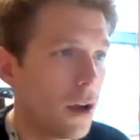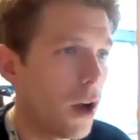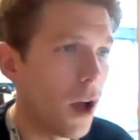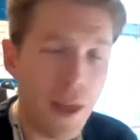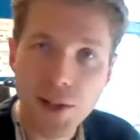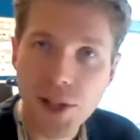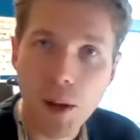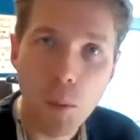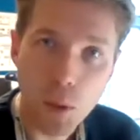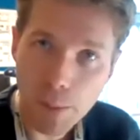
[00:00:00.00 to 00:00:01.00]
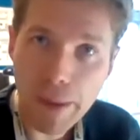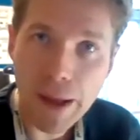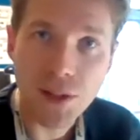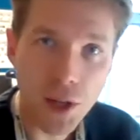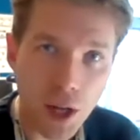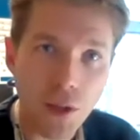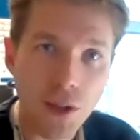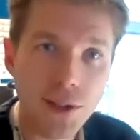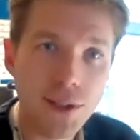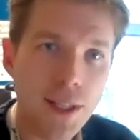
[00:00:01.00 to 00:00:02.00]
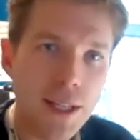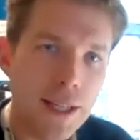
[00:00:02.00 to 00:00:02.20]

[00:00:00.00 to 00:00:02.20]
Are there some which are better than others?